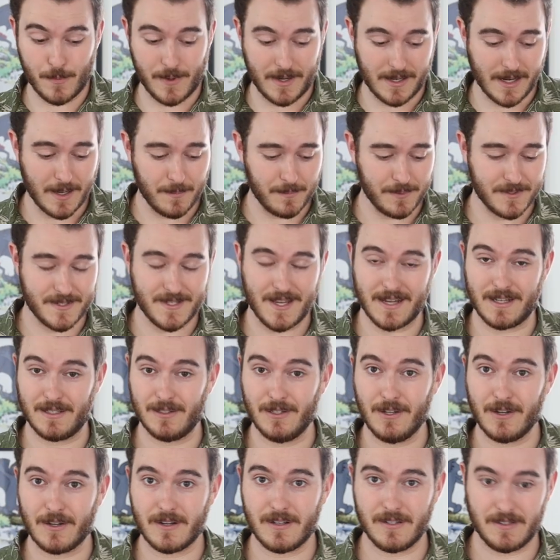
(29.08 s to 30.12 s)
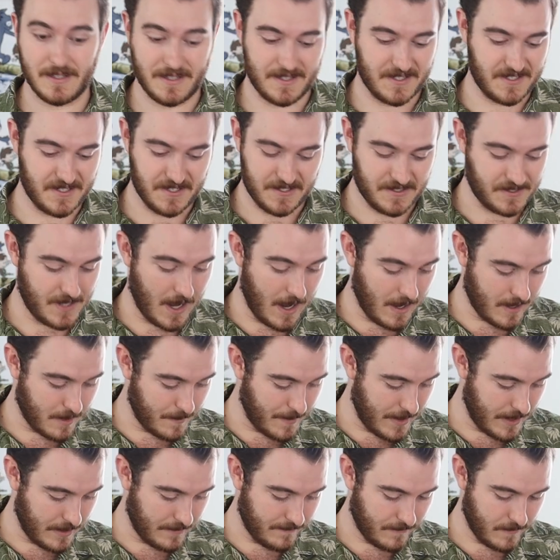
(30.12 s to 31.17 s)
open it up, let's take a look, let's just talk
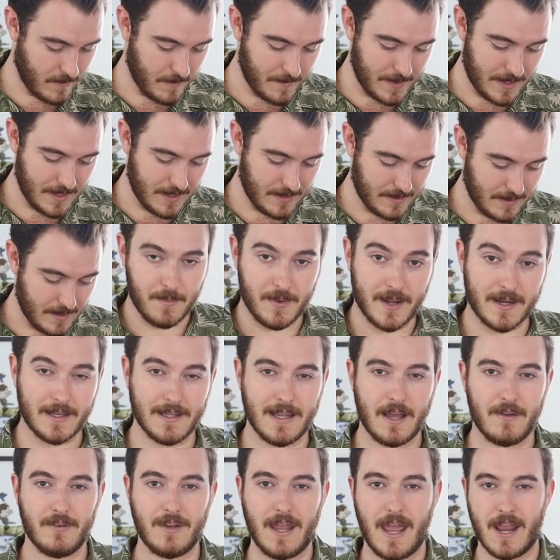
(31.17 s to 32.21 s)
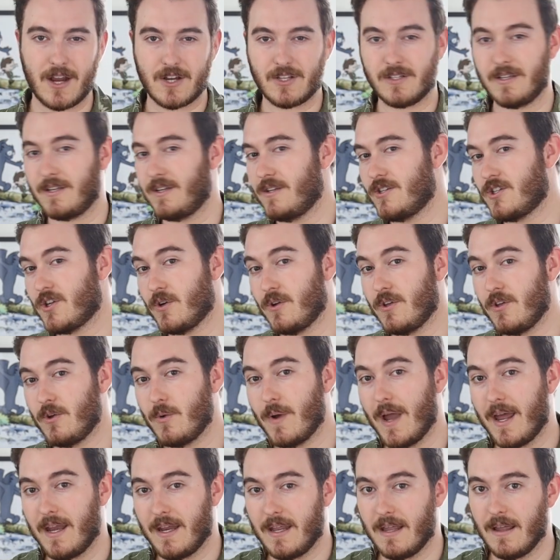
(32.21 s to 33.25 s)
about it for a minute. I'm not allowed to actually show
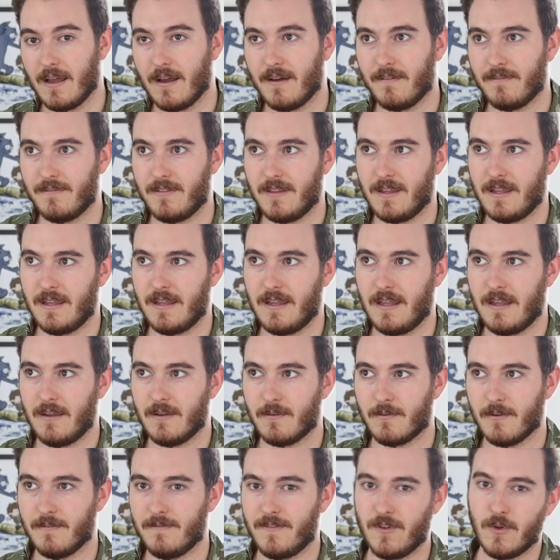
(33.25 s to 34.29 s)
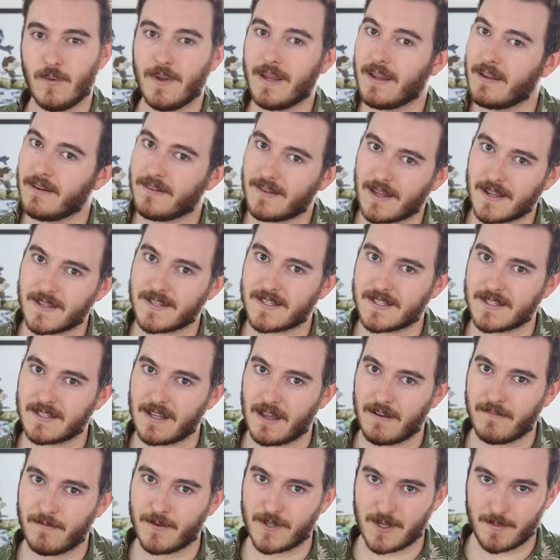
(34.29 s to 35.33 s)
you any of the reviewing test
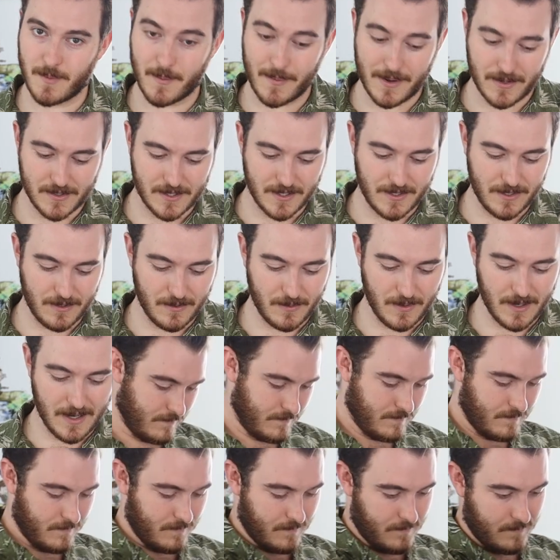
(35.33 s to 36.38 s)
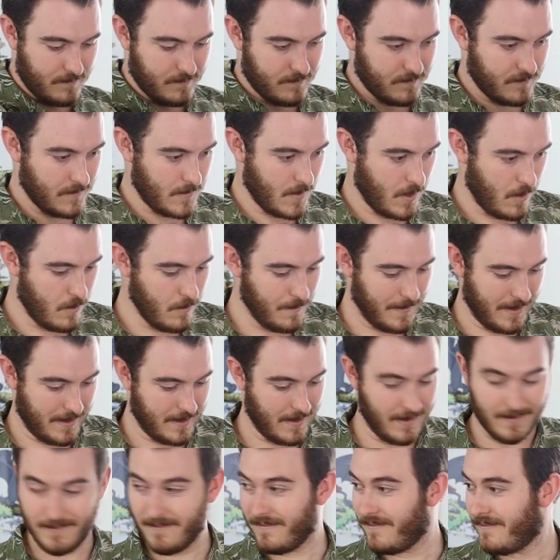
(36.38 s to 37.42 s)
stuff, which I'm about to do. Oh my
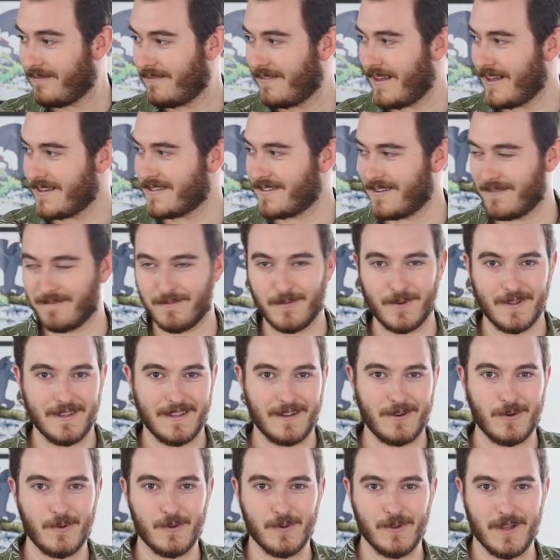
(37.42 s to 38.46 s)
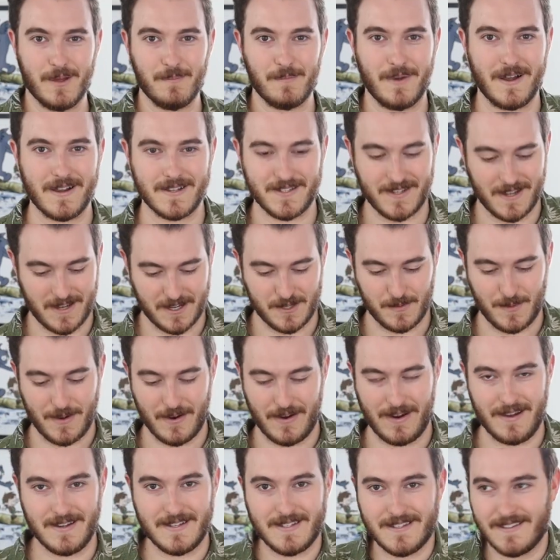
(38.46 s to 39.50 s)
God, that's a really cool unboxing
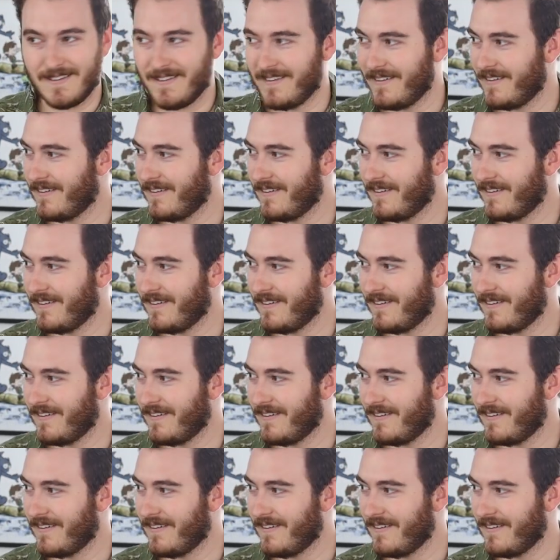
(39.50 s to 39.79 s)
experience.